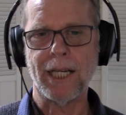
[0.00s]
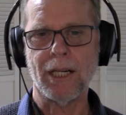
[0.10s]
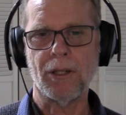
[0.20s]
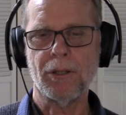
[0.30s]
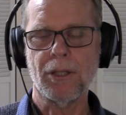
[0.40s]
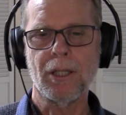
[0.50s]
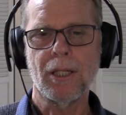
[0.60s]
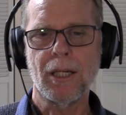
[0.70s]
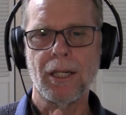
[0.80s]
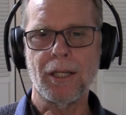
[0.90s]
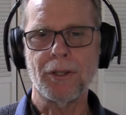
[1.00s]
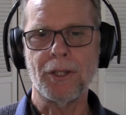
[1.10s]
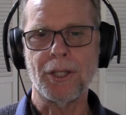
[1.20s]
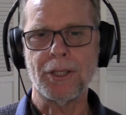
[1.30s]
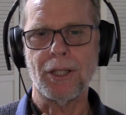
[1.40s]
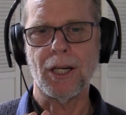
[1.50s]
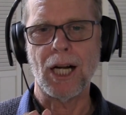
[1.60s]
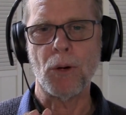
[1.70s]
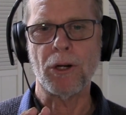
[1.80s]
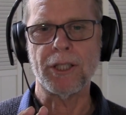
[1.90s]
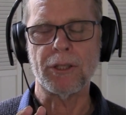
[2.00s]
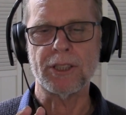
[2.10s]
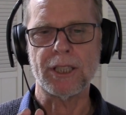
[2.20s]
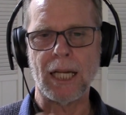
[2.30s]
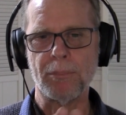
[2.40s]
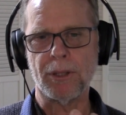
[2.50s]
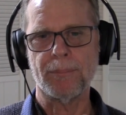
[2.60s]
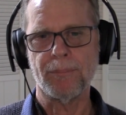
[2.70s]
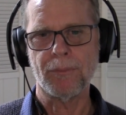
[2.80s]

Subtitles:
now that I wanted to escape it.